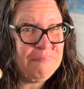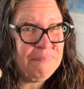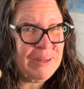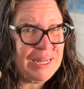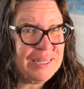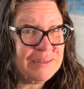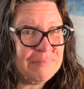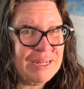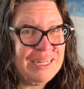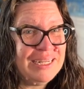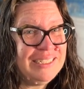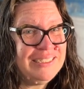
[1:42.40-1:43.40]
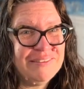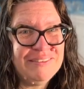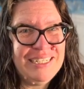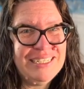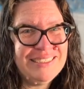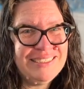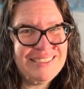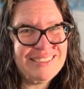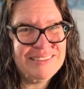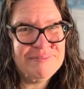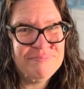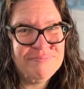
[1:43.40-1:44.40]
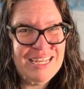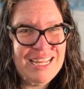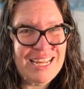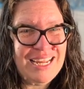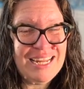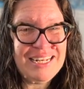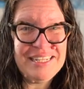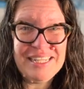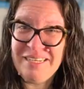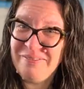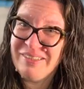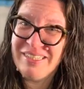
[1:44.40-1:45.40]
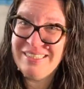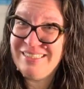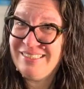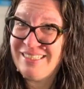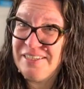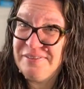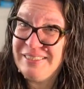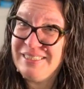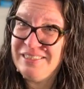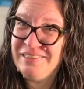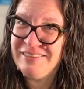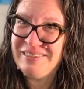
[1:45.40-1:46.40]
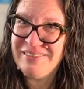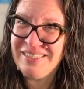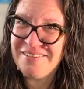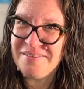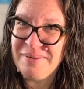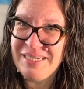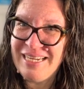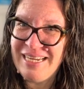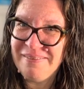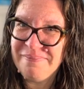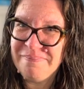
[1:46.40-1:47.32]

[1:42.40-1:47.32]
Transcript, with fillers: paint my toenails and then I'm going to decide what to do with the rest of my day.